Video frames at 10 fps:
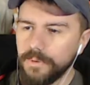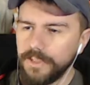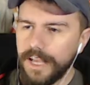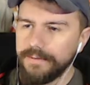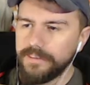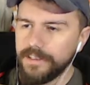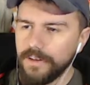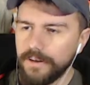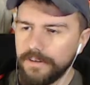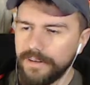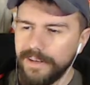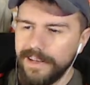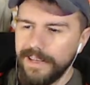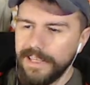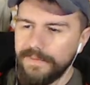Once you have 600,
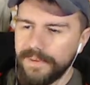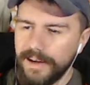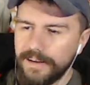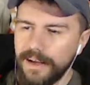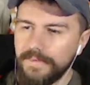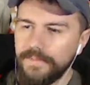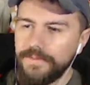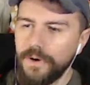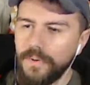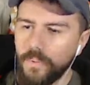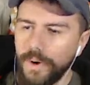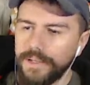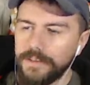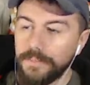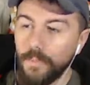you've got enough. Don't
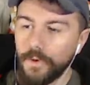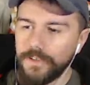waste more